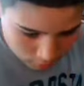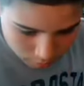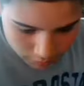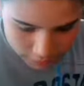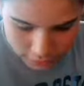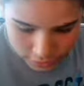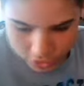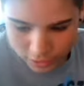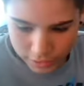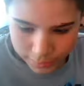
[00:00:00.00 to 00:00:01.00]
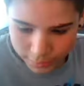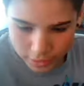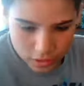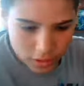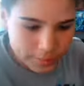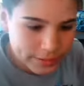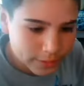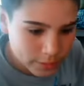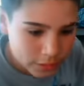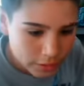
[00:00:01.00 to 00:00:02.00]
but yeah just leave me a comment
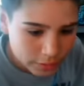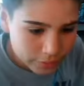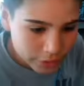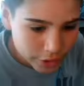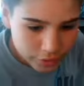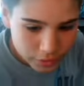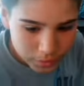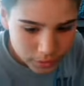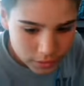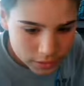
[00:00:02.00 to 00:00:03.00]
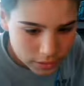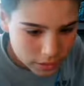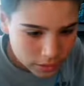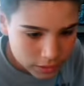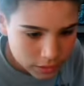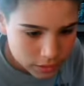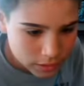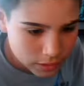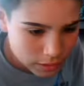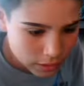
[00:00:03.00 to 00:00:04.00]
or video response and
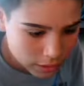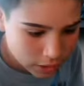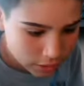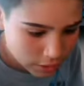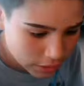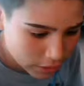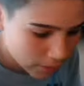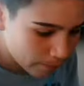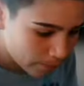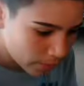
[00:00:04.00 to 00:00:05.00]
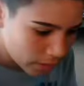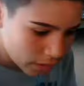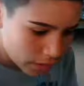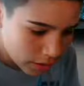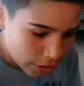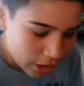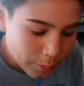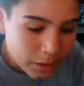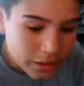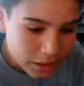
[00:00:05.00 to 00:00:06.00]
I'll see oh yeah
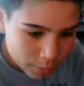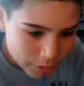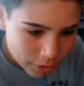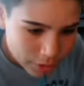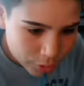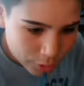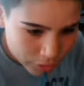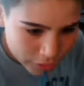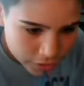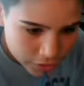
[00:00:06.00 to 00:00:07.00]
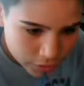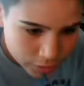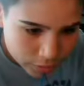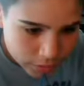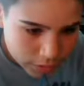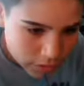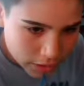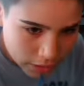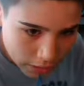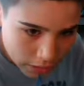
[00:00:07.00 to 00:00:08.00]
and I'm willing to do trades too it's
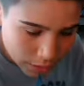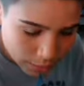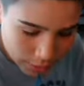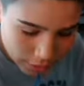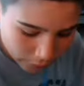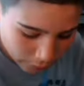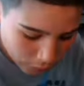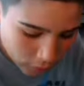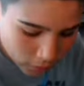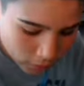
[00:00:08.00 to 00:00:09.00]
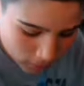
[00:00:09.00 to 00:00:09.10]
either I'm looking for